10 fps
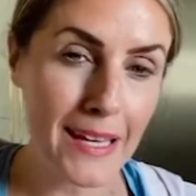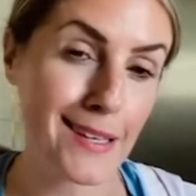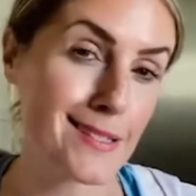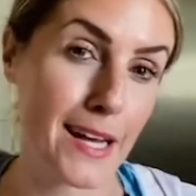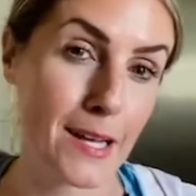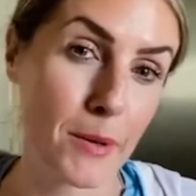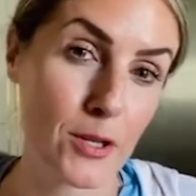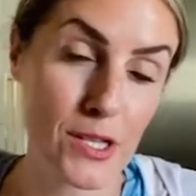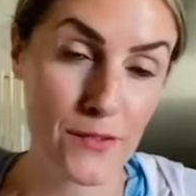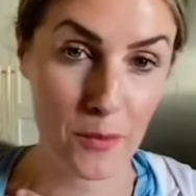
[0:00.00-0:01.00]
exciting
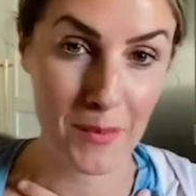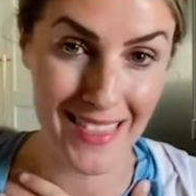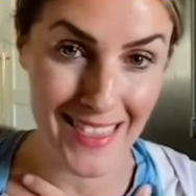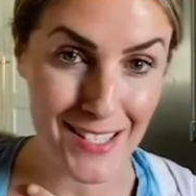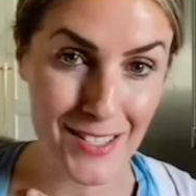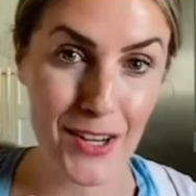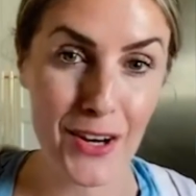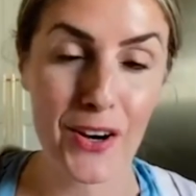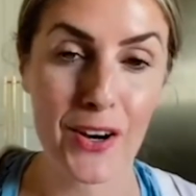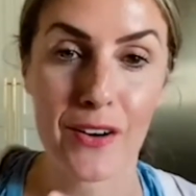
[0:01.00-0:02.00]
purchase for me this
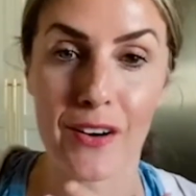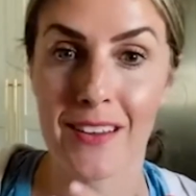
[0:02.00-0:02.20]
year